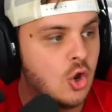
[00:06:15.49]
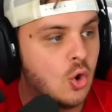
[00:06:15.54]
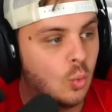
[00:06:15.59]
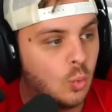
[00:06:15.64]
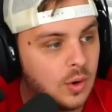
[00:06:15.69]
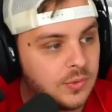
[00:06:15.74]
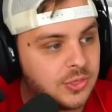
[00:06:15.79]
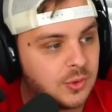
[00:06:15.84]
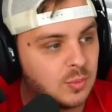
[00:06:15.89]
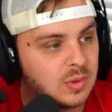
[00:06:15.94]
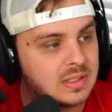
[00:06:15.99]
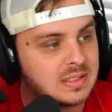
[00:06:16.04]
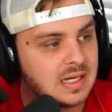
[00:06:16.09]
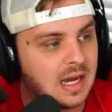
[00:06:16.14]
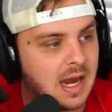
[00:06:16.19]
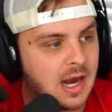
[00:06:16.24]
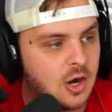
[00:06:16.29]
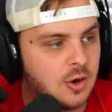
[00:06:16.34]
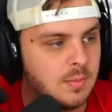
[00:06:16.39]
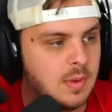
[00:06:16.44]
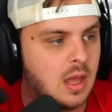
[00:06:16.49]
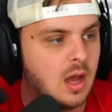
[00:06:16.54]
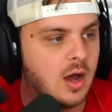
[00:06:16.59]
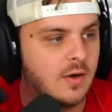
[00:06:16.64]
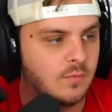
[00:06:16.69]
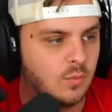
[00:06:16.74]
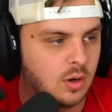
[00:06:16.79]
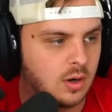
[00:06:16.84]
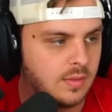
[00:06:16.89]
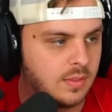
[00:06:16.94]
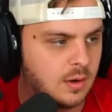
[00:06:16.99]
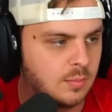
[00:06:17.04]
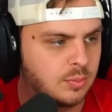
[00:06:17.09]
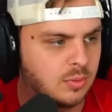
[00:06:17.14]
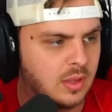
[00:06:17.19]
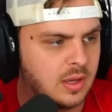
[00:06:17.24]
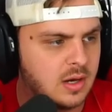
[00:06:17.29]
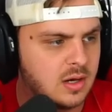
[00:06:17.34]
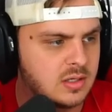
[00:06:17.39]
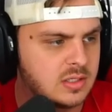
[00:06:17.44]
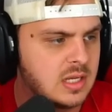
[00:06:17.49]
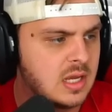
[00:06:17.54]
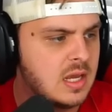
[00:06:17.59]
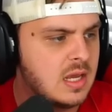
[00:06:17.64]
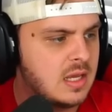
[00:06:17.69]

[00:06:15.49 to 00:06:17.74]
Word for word: with the retirement of one of their players.